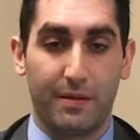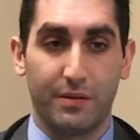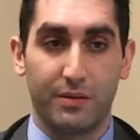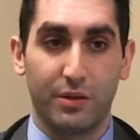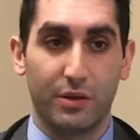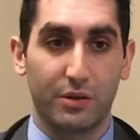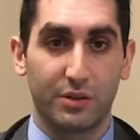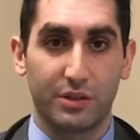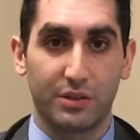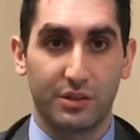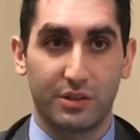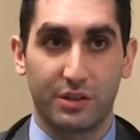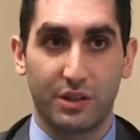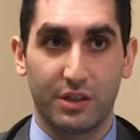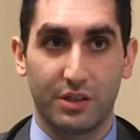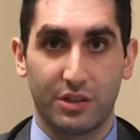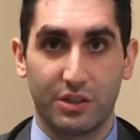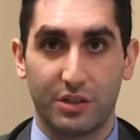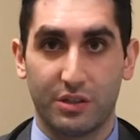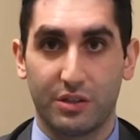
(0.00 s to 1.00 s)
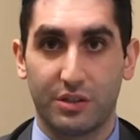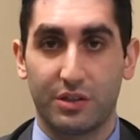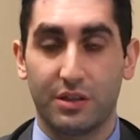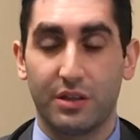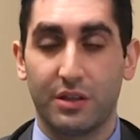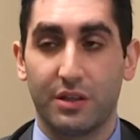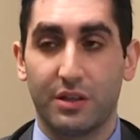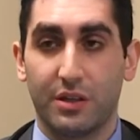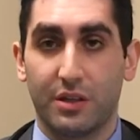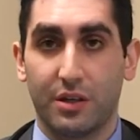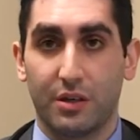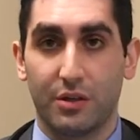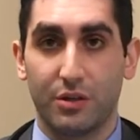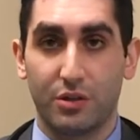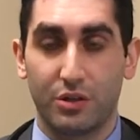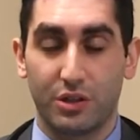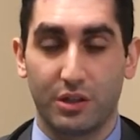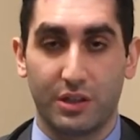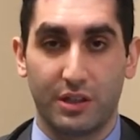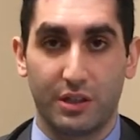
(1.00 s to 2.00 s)
And those incisions are
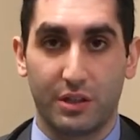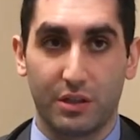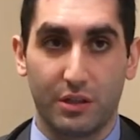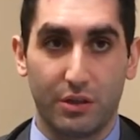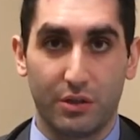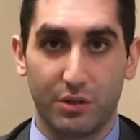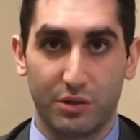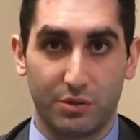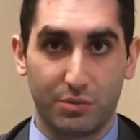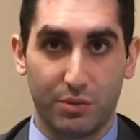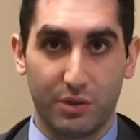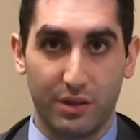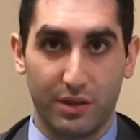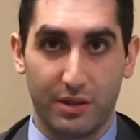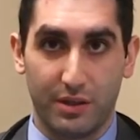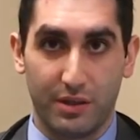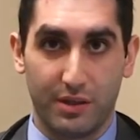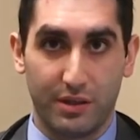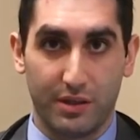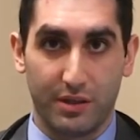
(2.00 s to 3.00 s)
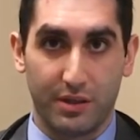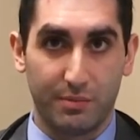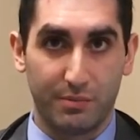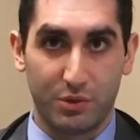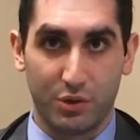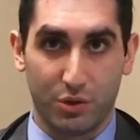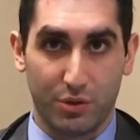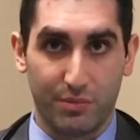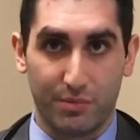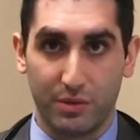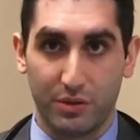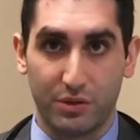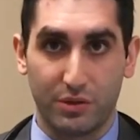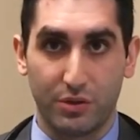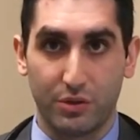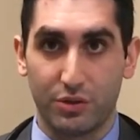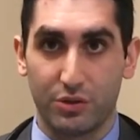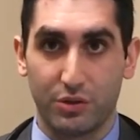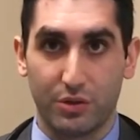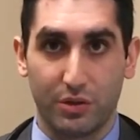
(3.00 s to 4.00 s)
usually closed with absorbable
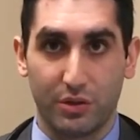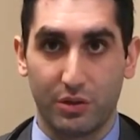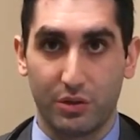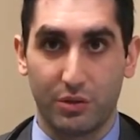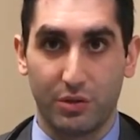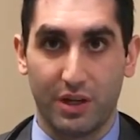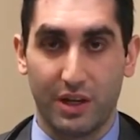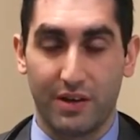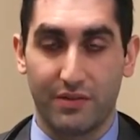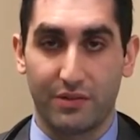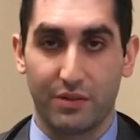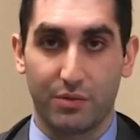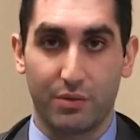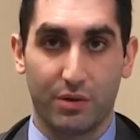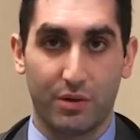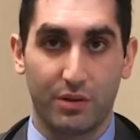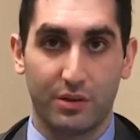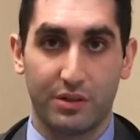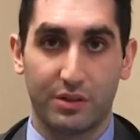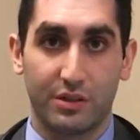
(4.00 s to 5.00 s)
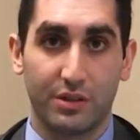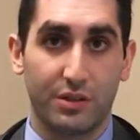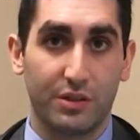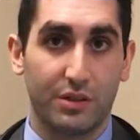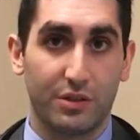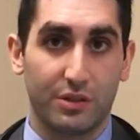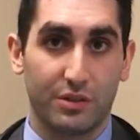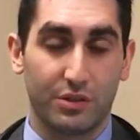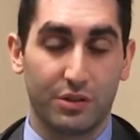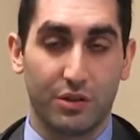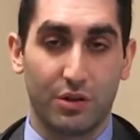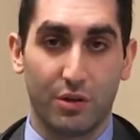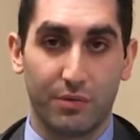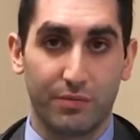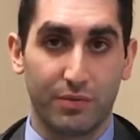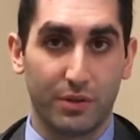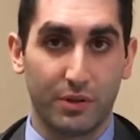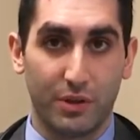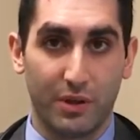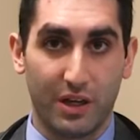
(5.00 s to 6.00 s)
suture and glue afterwards, so
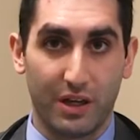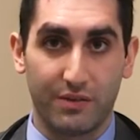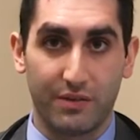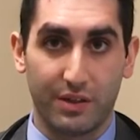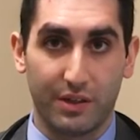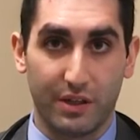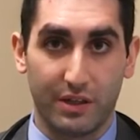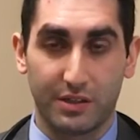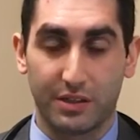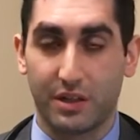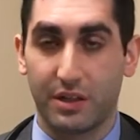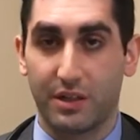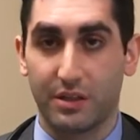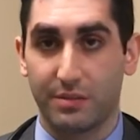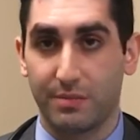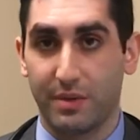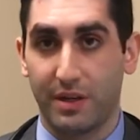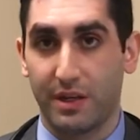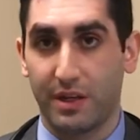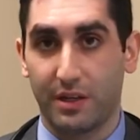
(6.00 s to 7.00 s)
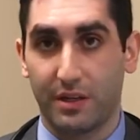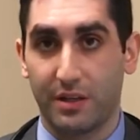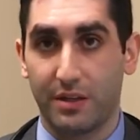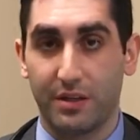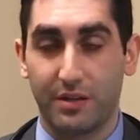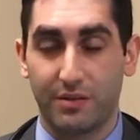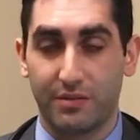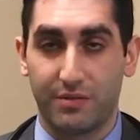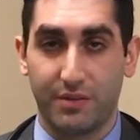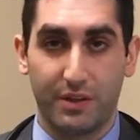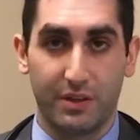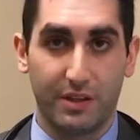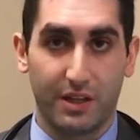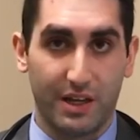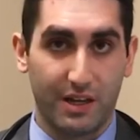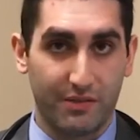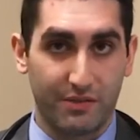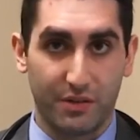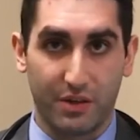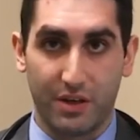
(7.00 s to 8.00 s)
hopefully you have a nice cosmetic feel
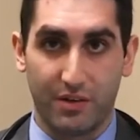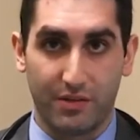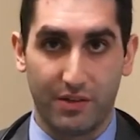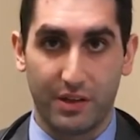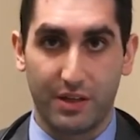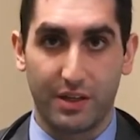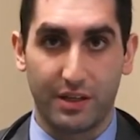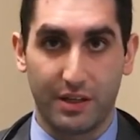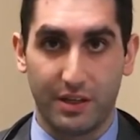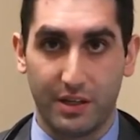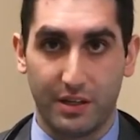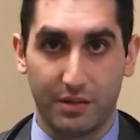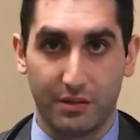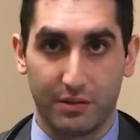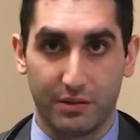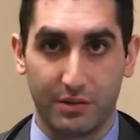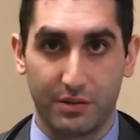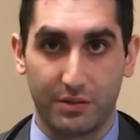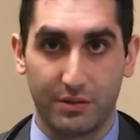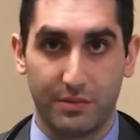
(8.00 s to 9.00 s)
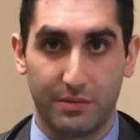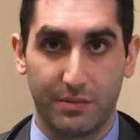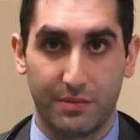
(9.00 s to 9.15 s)
after everything heals.